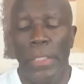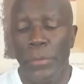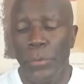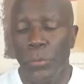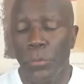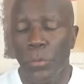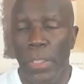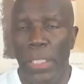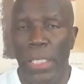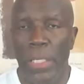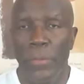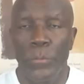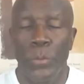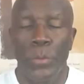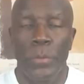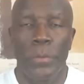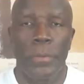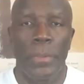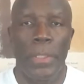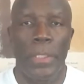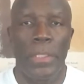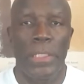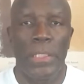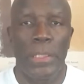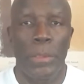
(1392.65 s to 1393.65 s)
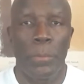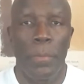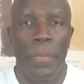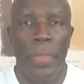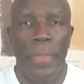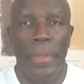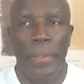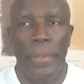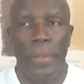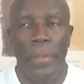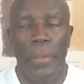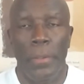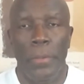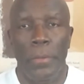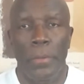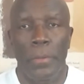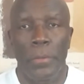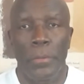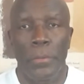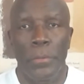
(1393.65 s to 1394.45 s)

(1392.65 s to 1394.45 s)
you're going to have your name there.